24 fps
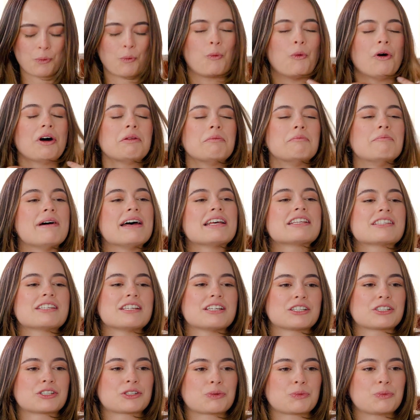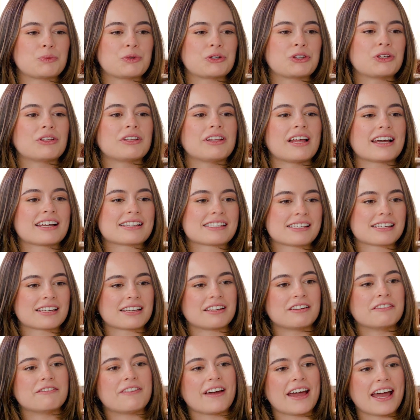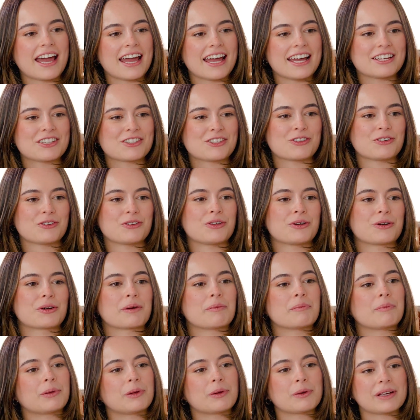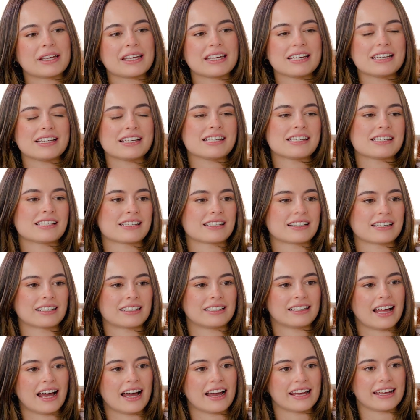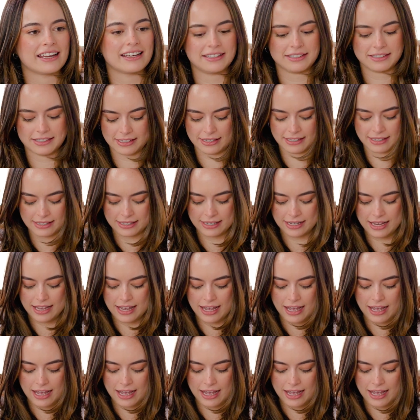what message would you like to convey to your employees and clients